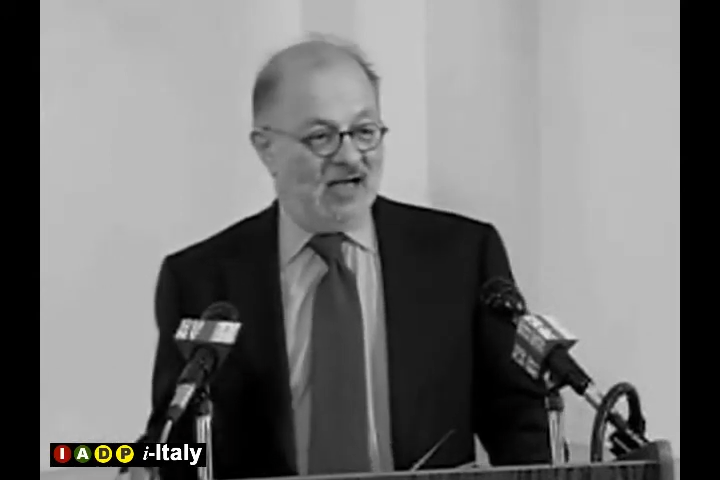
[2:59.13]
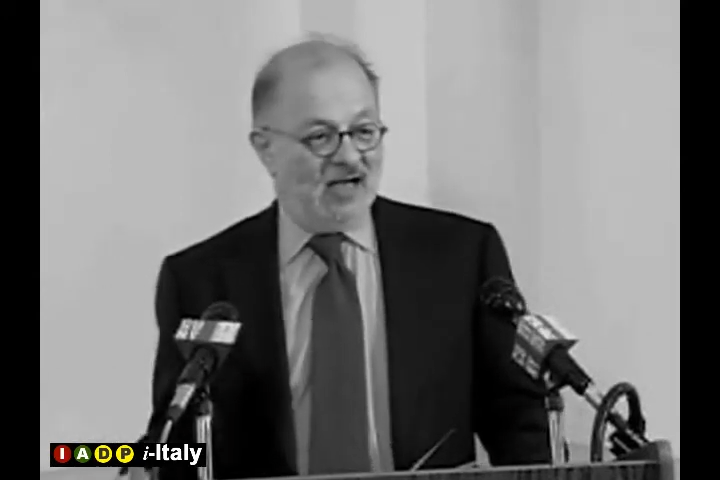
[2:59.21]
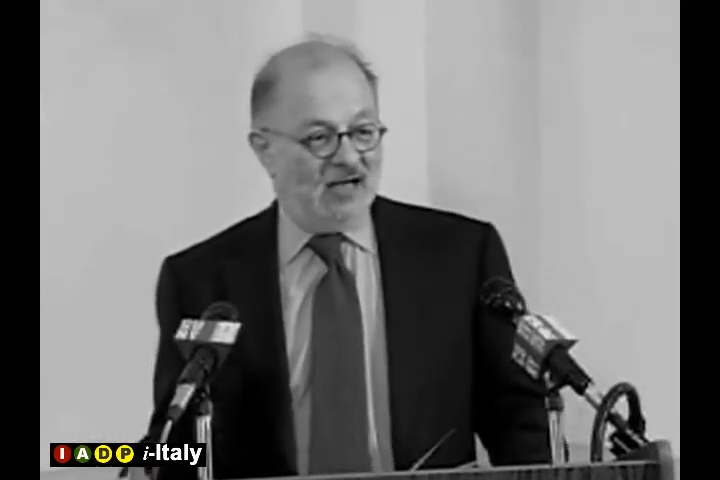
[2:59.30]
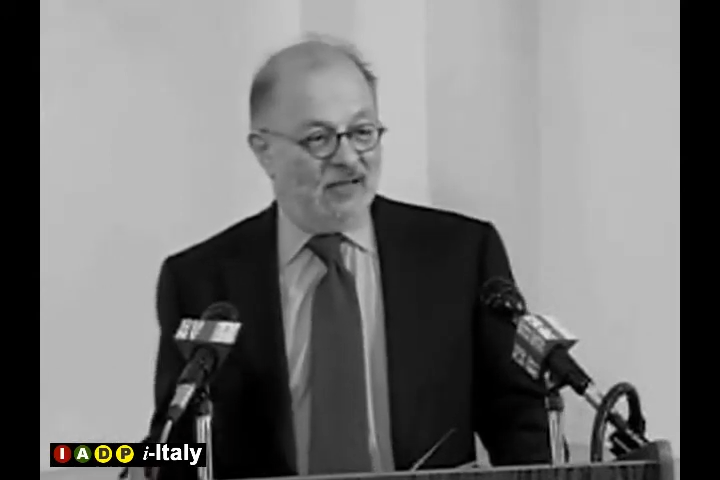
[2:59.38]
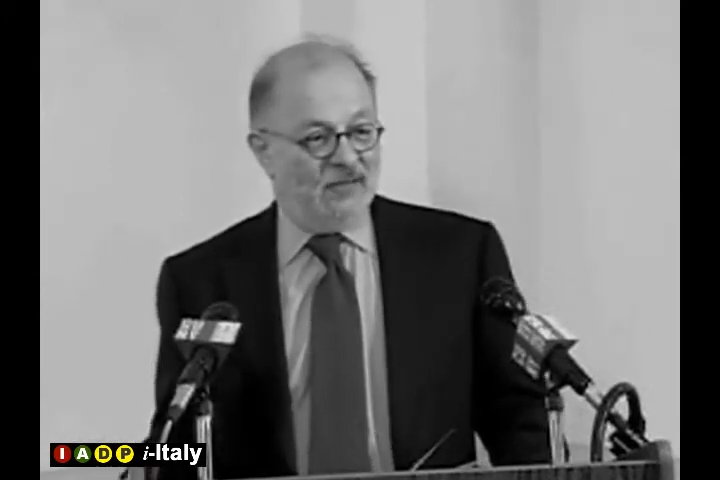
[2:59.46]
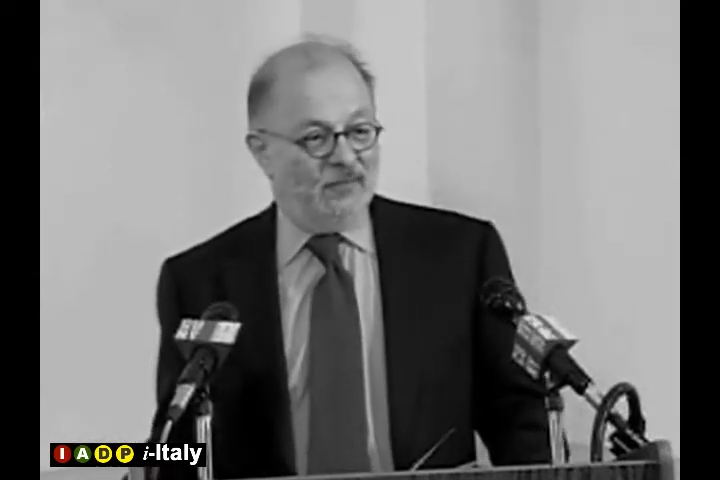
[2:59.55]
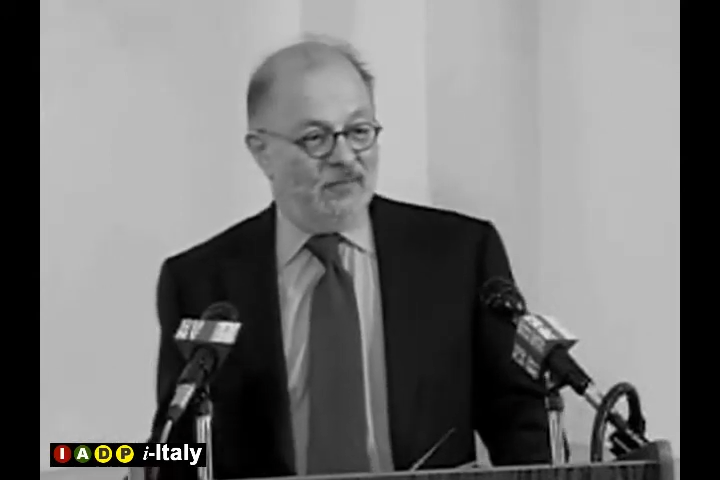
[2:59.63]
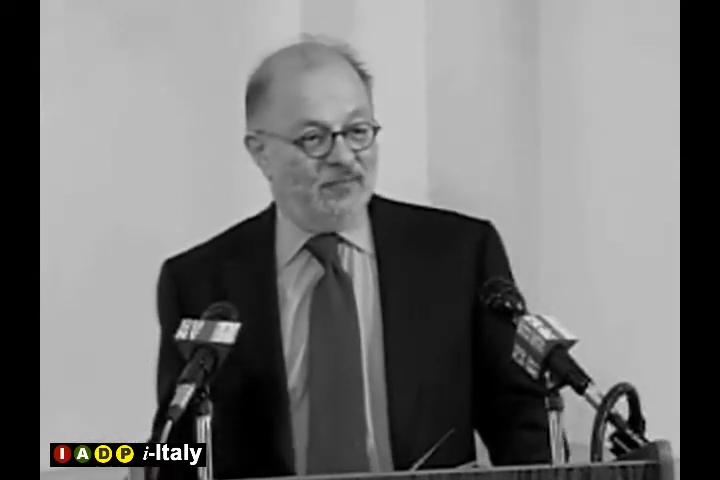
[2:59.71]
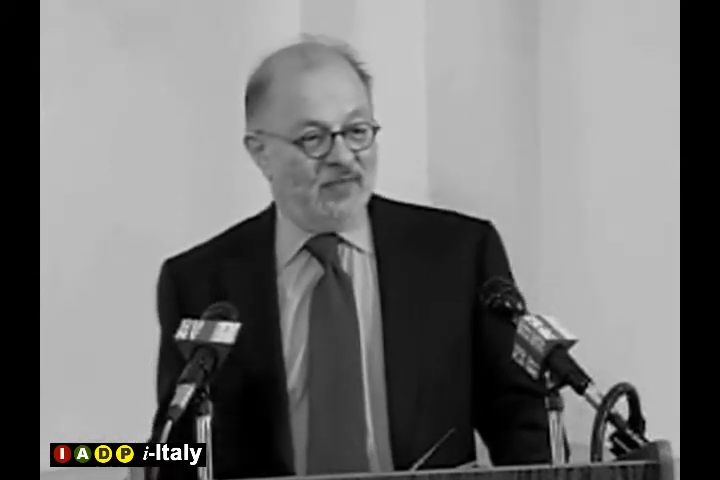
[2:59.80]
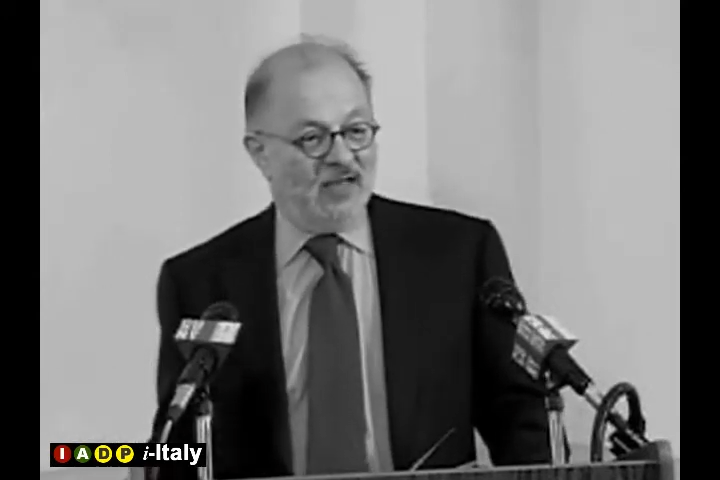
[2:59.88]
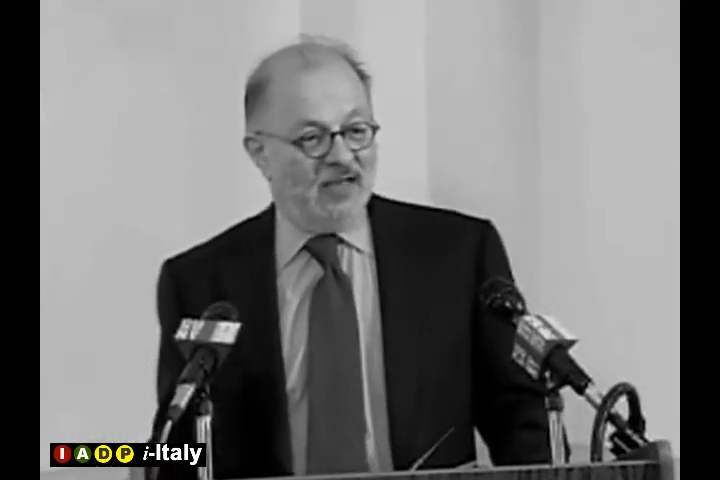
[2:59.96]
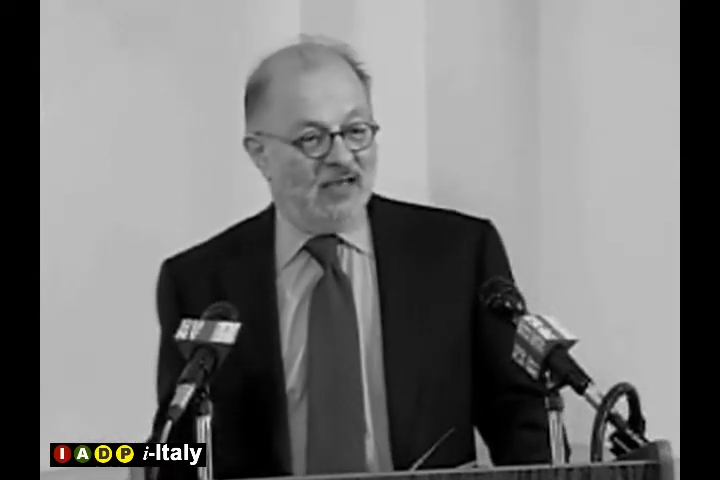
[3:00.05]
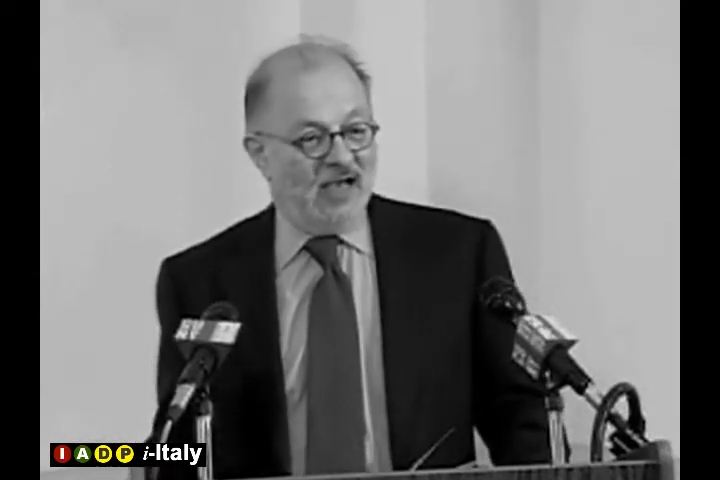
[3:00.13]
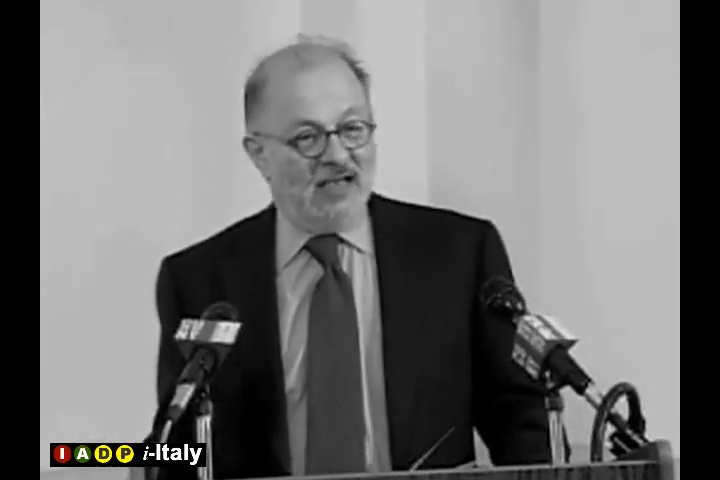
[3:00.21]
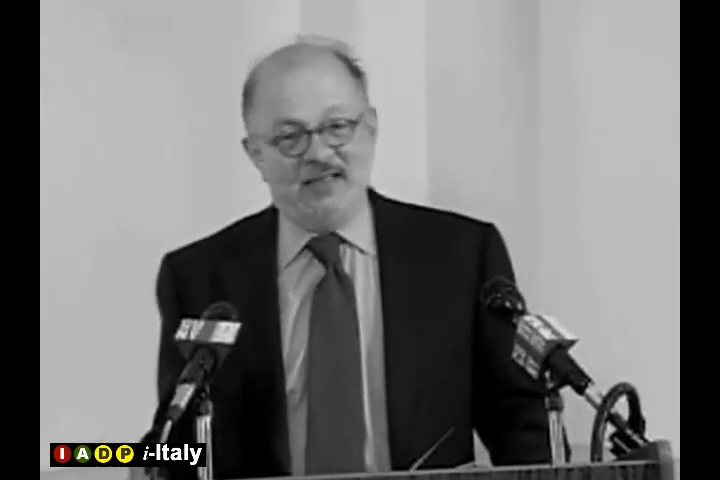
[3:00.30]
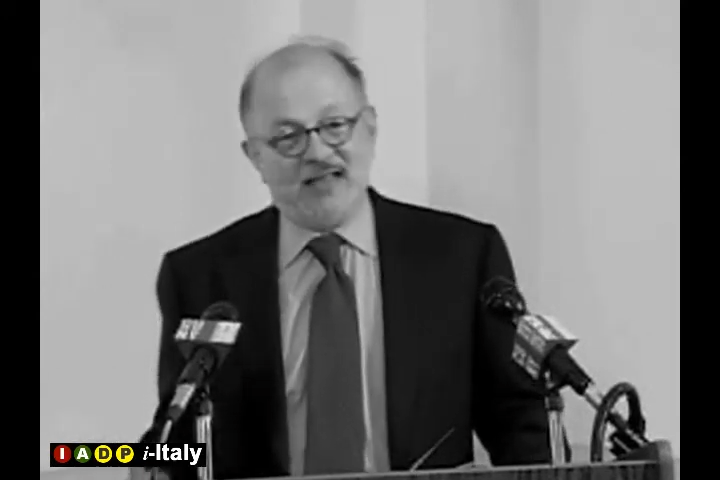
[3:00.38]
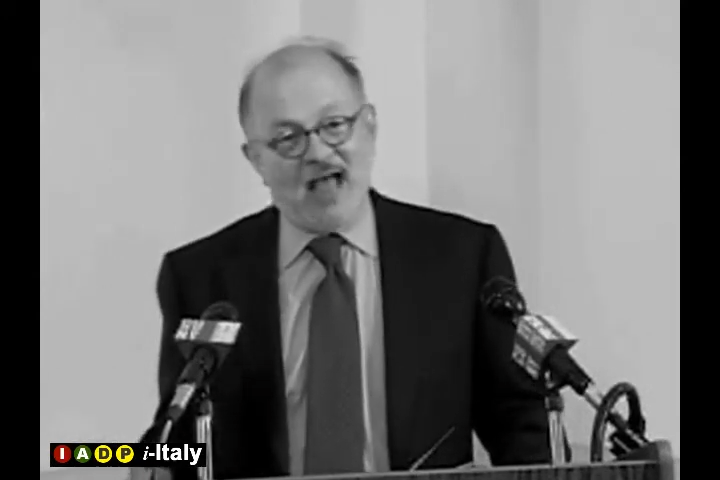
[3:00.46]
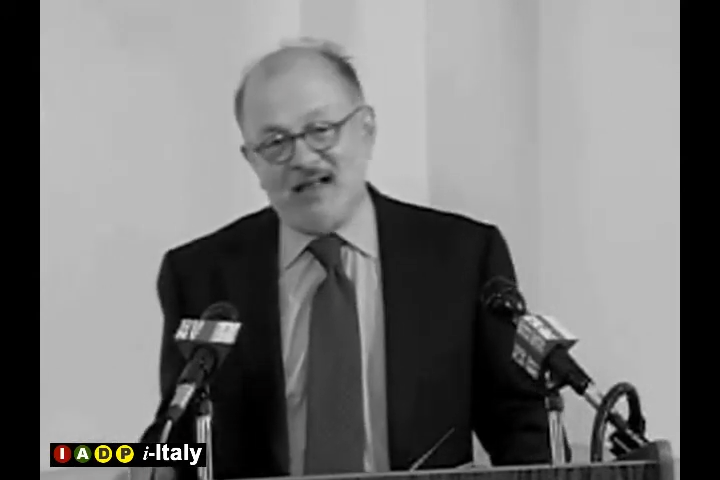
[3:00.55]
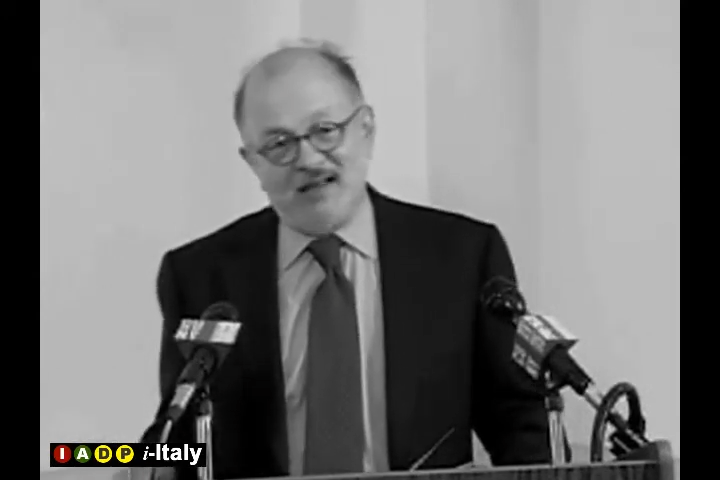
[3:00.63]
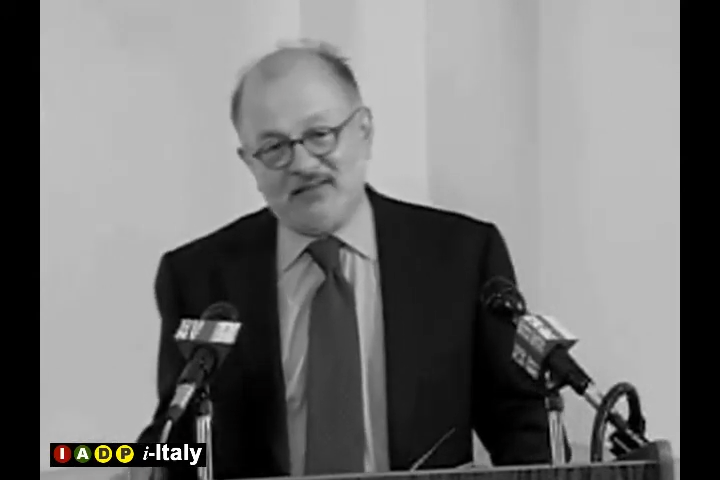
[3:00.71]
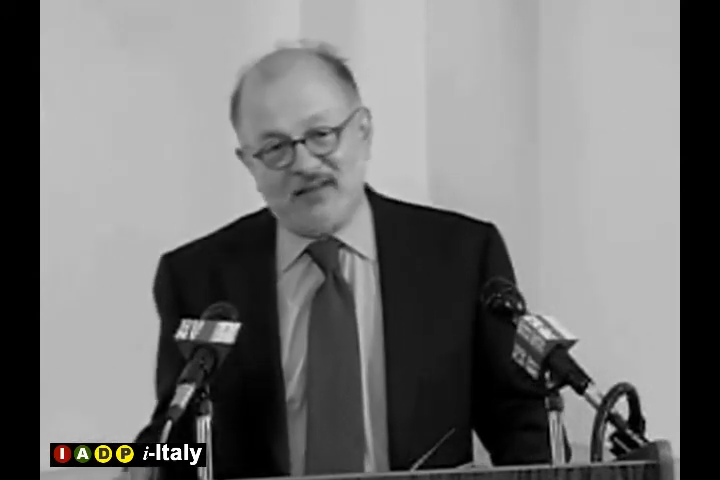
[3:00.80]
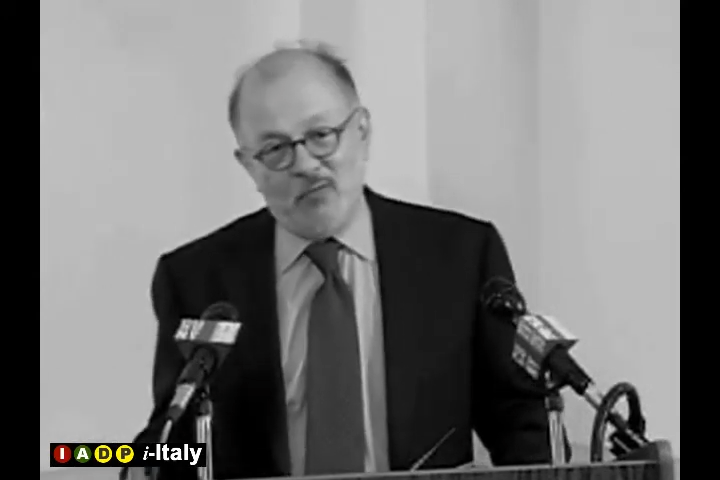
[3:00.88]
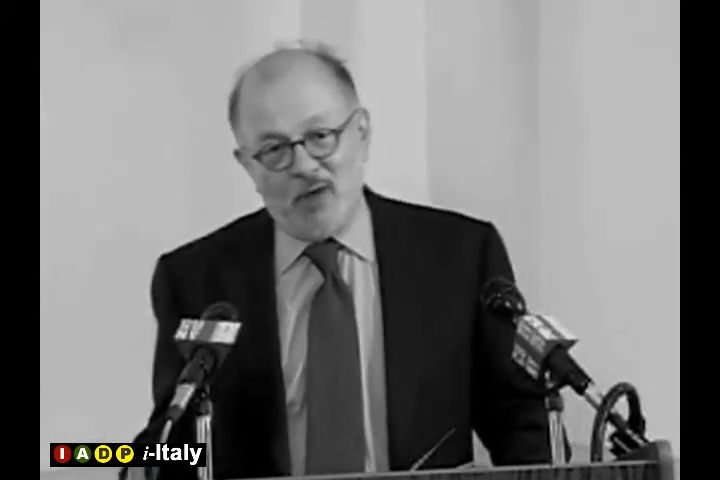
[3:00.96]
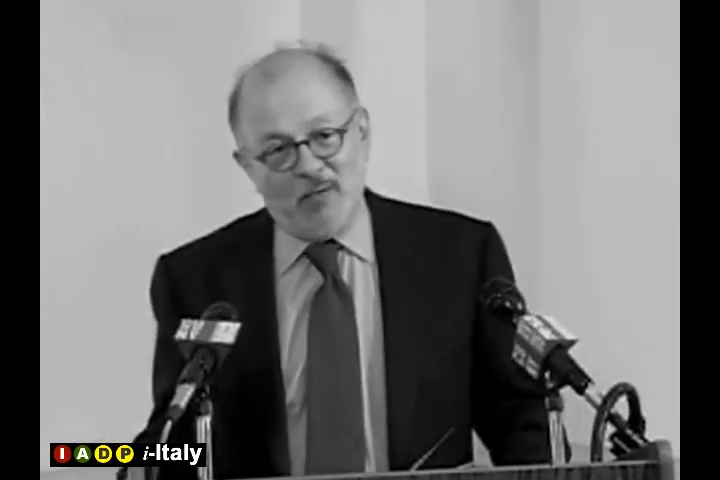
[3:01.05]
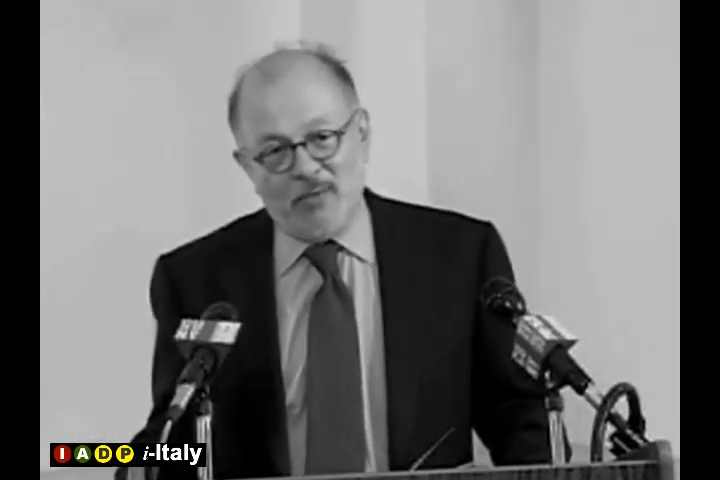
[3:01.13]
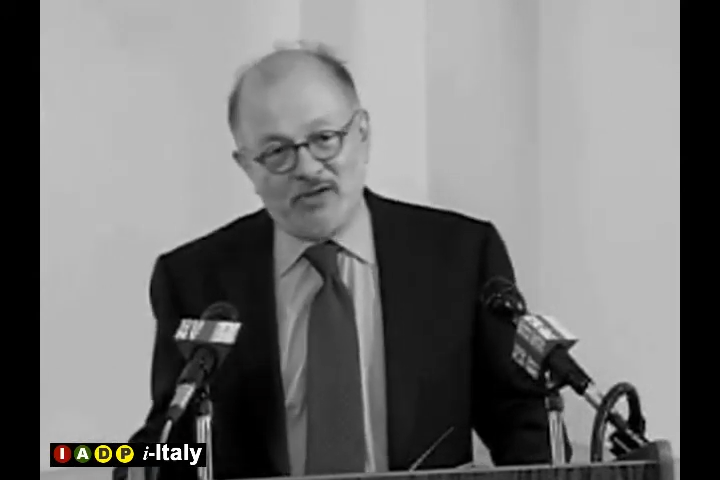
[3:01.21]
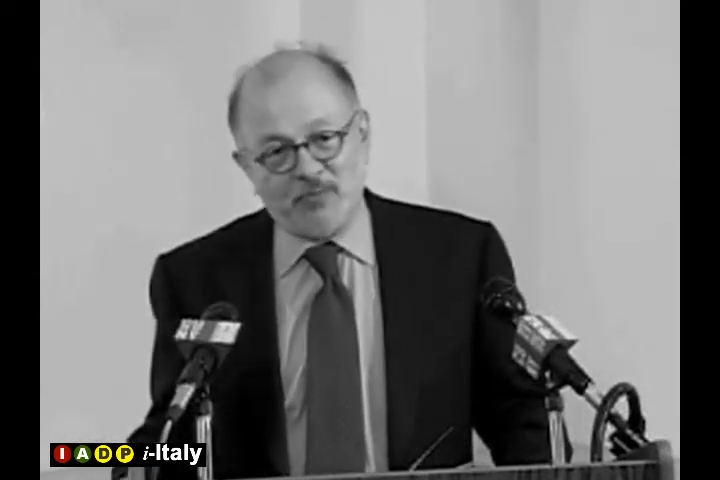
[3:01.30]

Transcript: And Italians didn't want